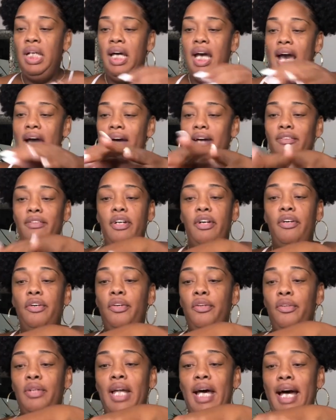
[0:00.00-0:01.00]
I don't know
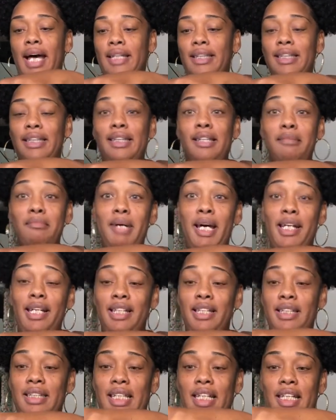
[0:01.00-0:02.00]
who lied to somebody
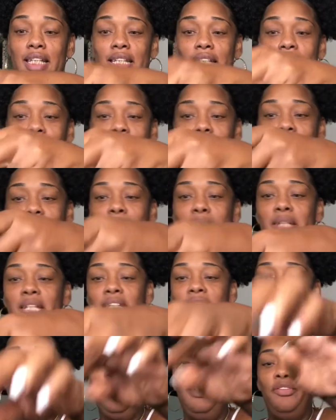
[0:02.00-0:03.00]
and said that being
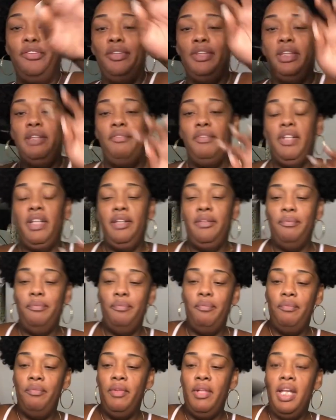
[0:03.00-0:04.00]
single is fun,
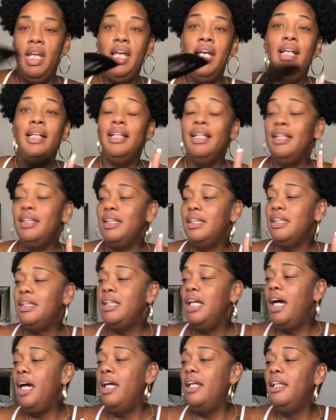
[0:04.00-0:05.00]
because it's
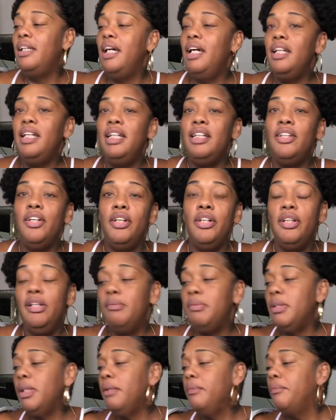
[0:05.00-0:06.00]
not. Now I need to turn it up
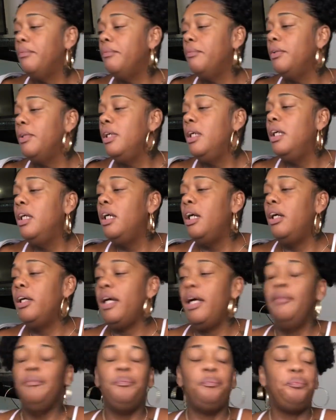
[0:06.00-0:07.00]
some. Okay.